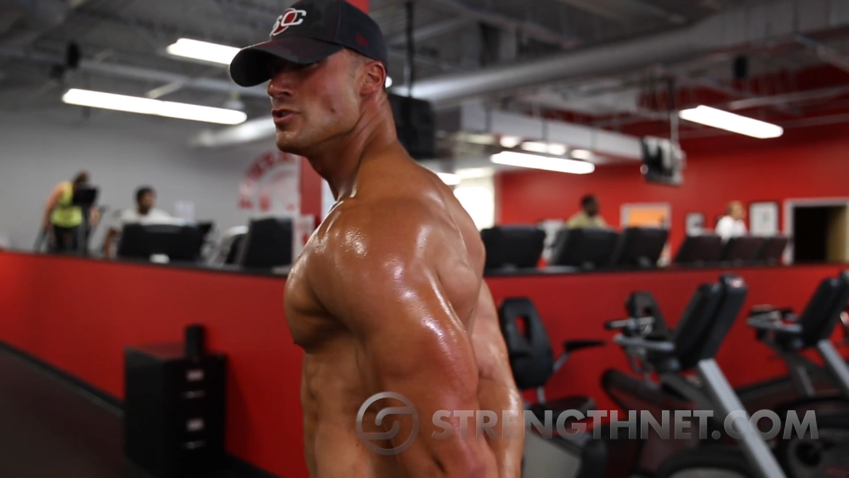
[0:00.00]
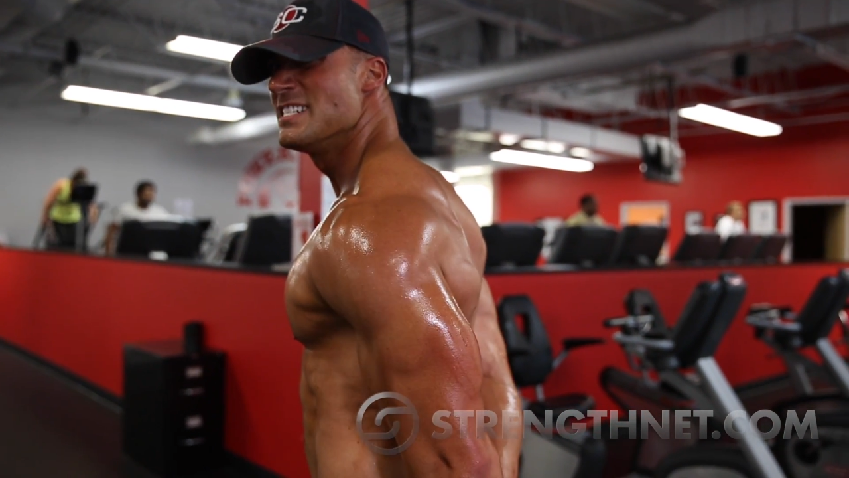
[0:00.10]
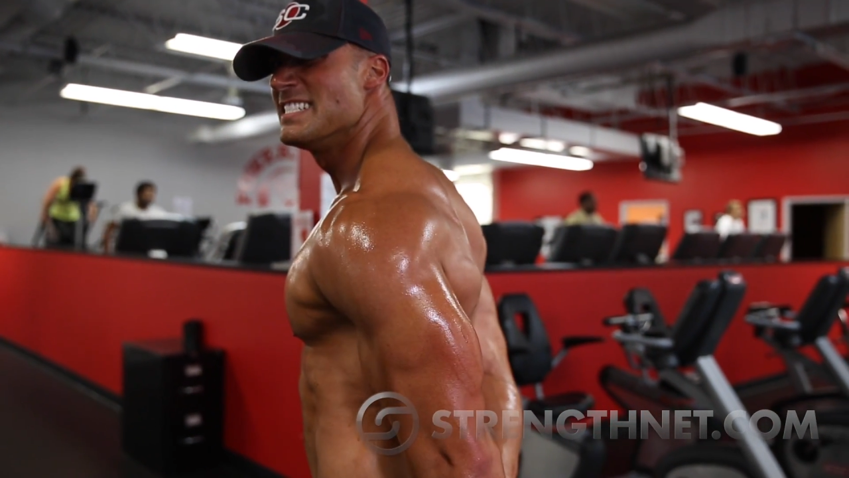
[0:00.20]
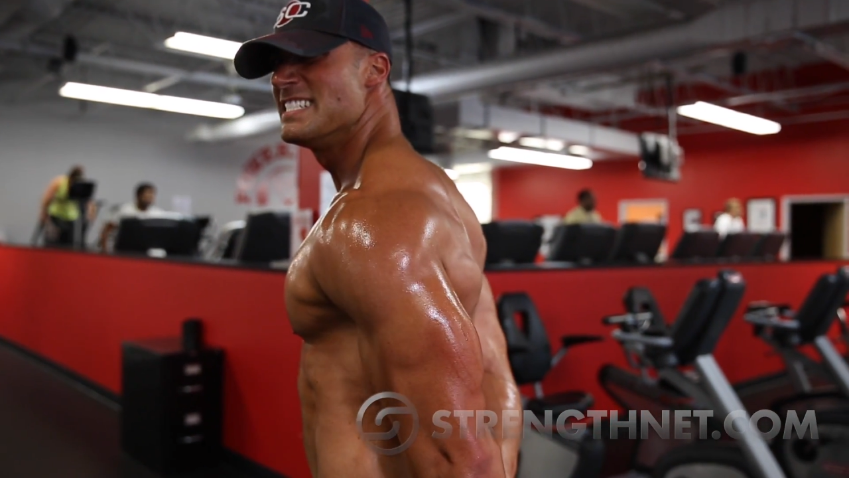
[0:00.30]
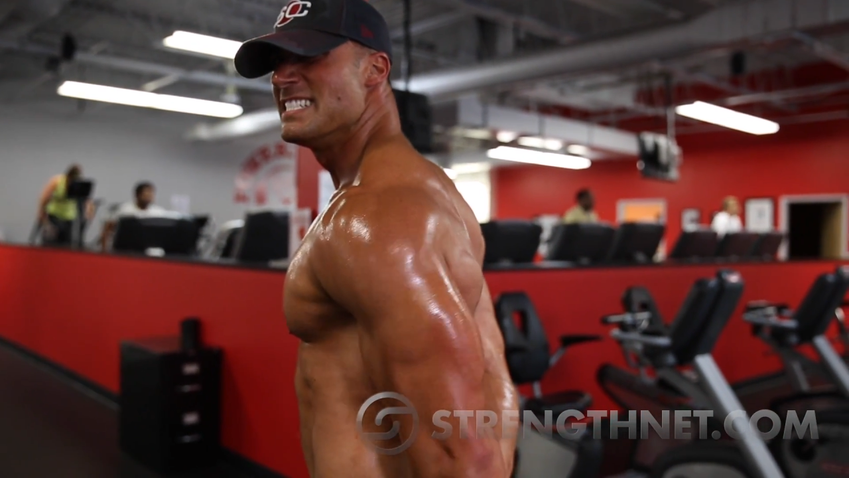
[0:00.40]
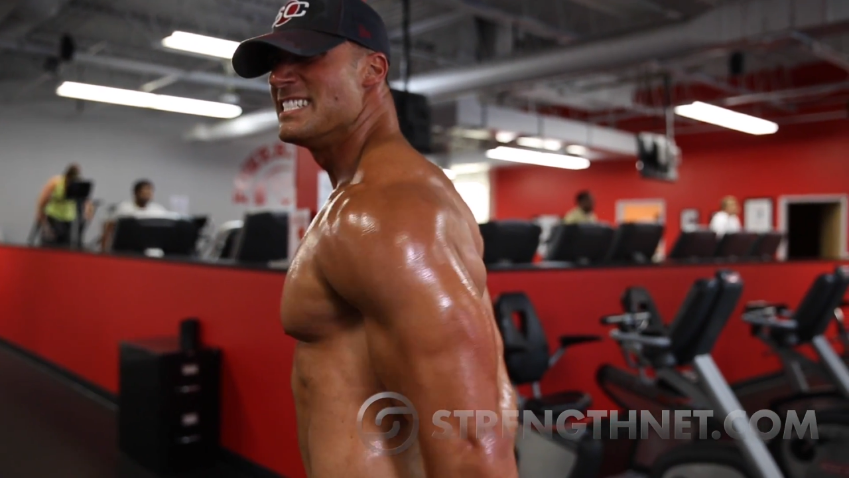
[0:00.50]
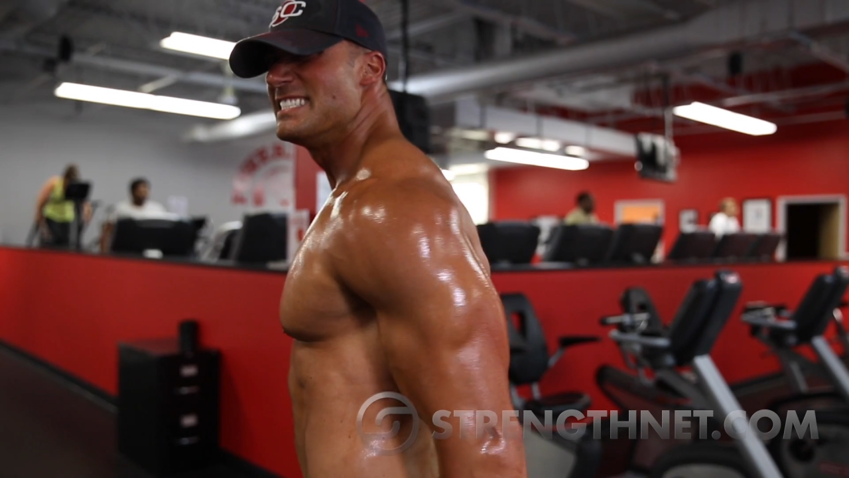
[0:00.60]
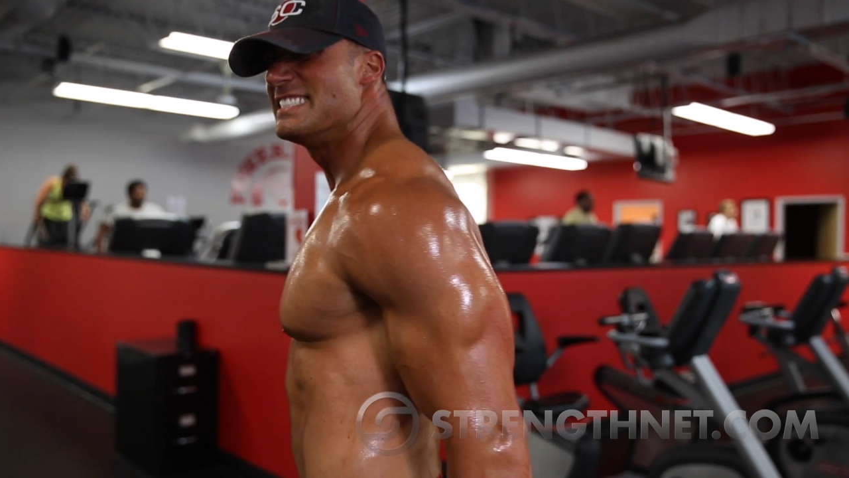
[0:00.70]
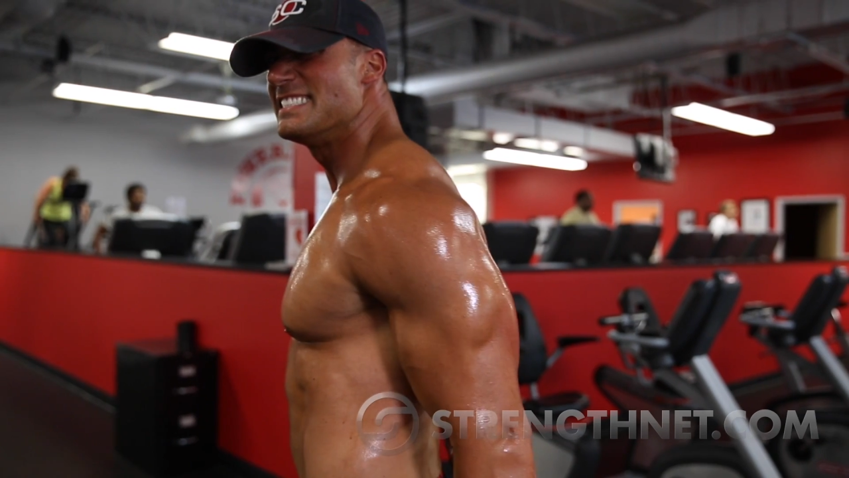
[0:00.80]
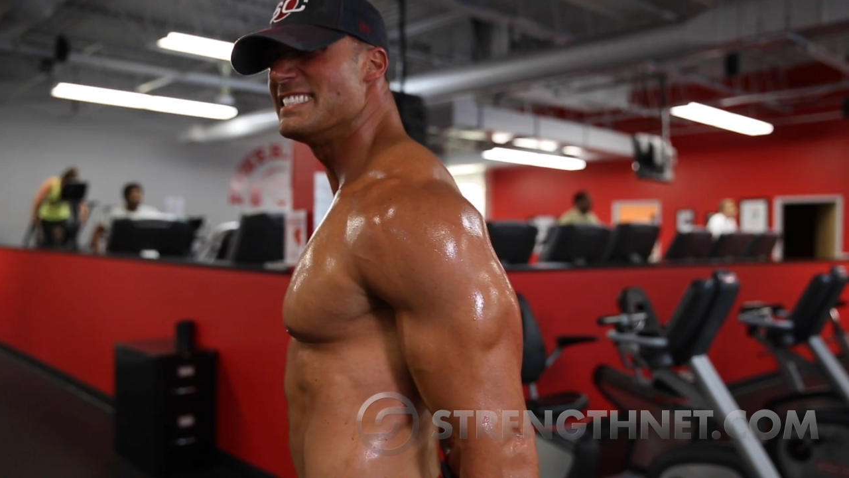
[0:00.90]
but
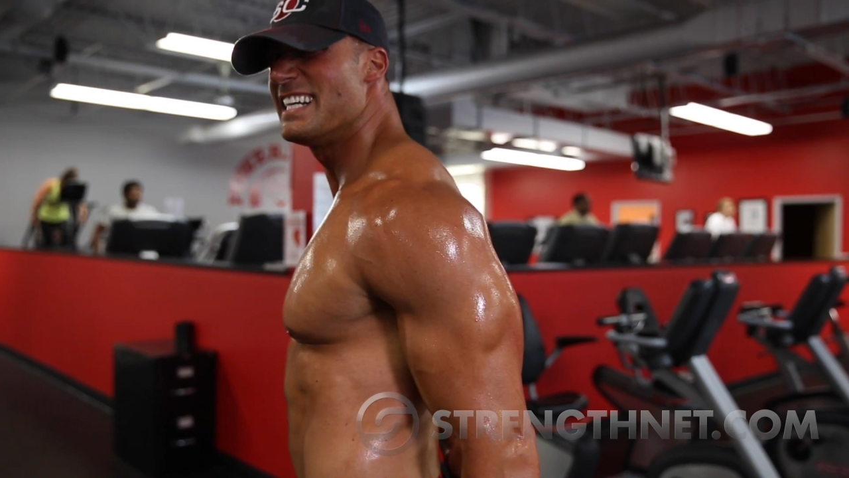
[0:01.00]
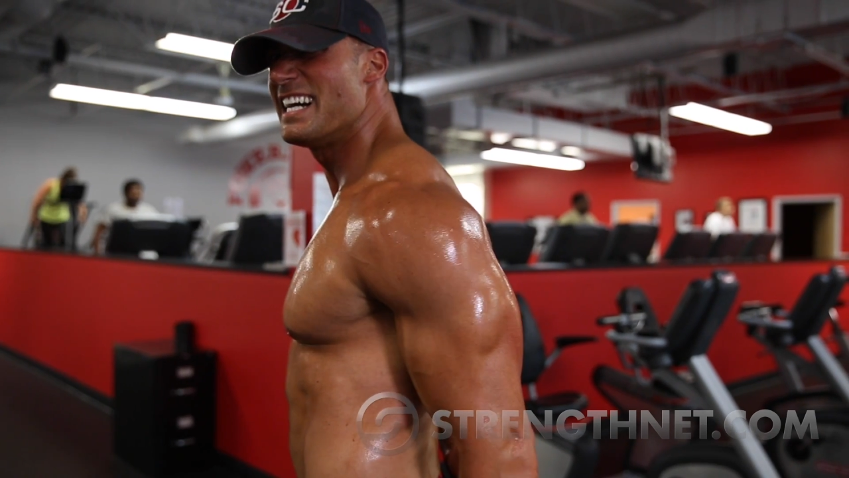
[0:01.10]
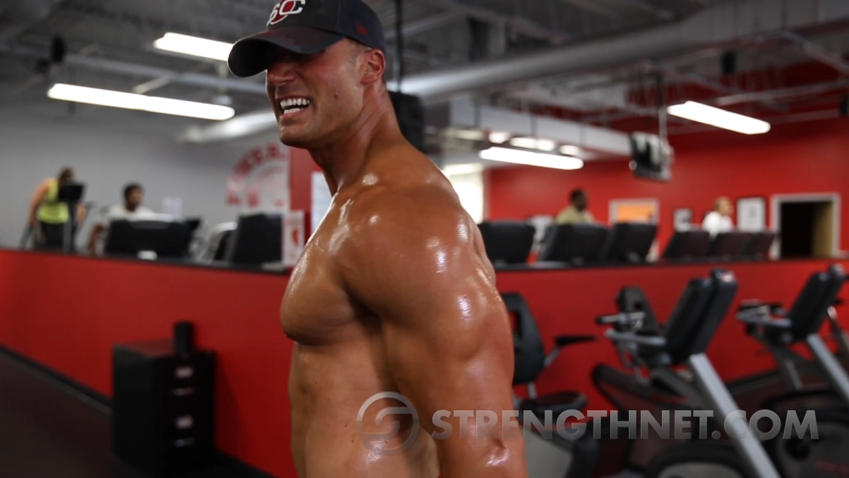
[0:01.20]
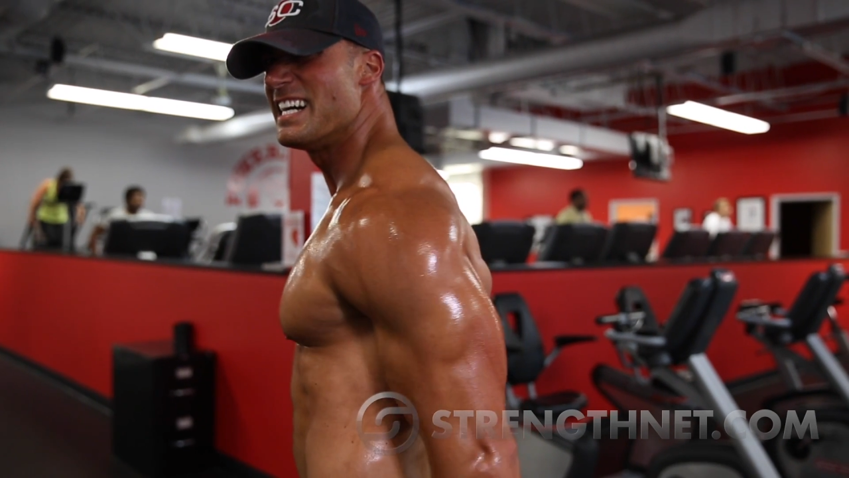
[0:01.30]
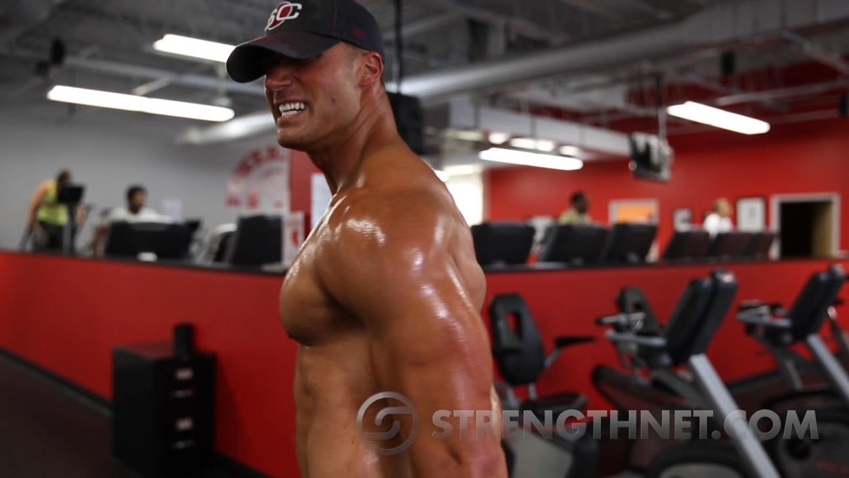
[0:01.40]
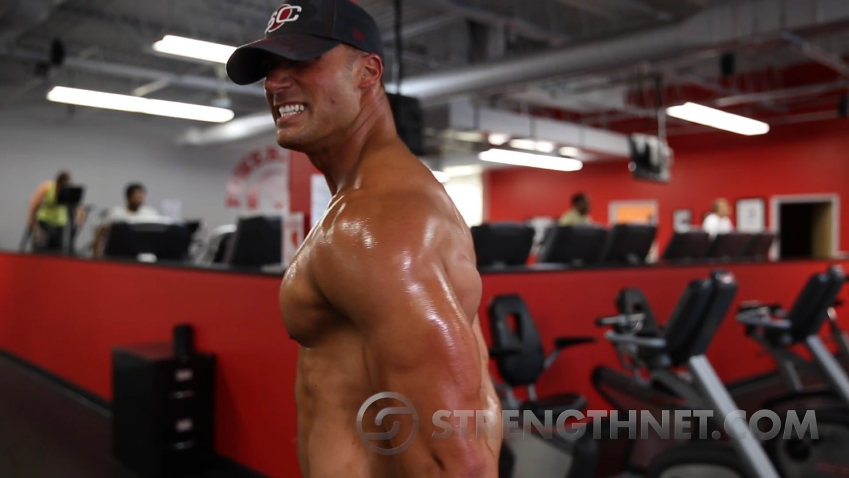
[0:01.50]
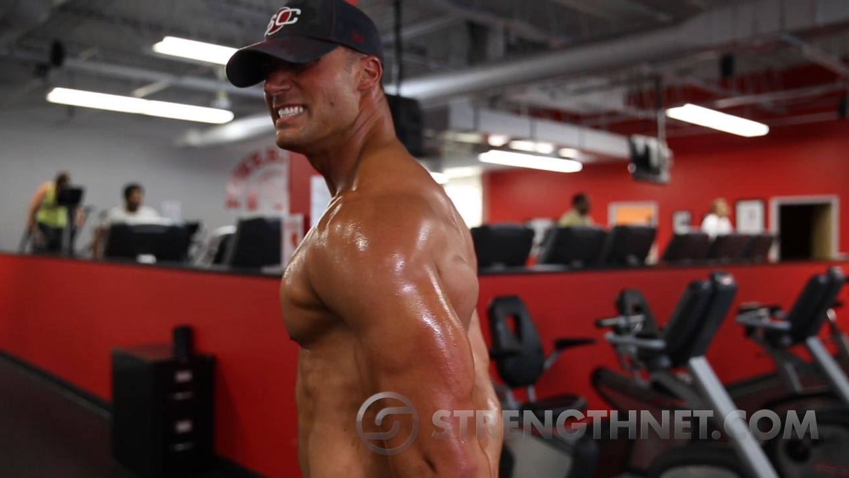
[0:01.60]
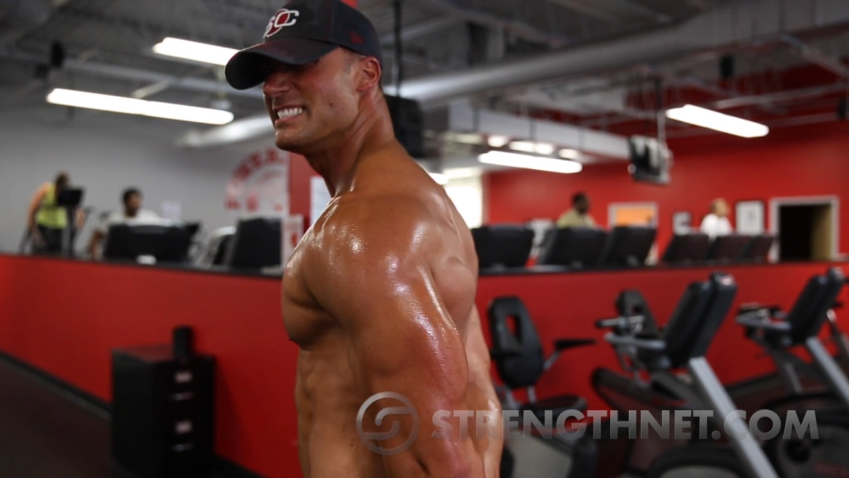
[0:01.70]
220 shredded.